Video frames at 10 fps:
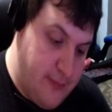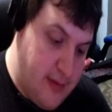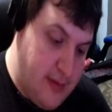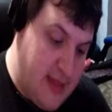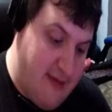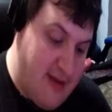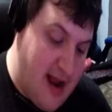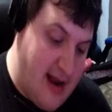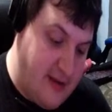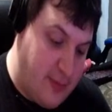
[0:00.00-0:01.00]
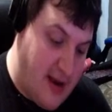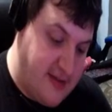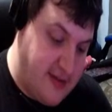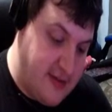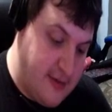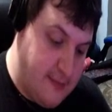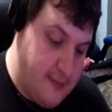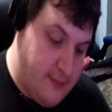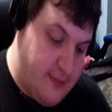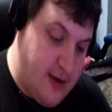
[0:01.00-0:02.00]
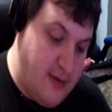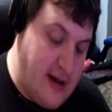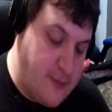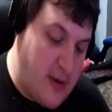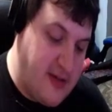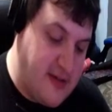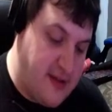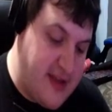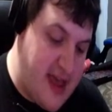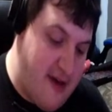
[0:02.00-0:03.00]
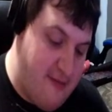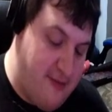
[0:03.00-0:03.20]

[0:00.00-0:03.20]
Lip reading: They have not announced prices. They don't announce prices till day of.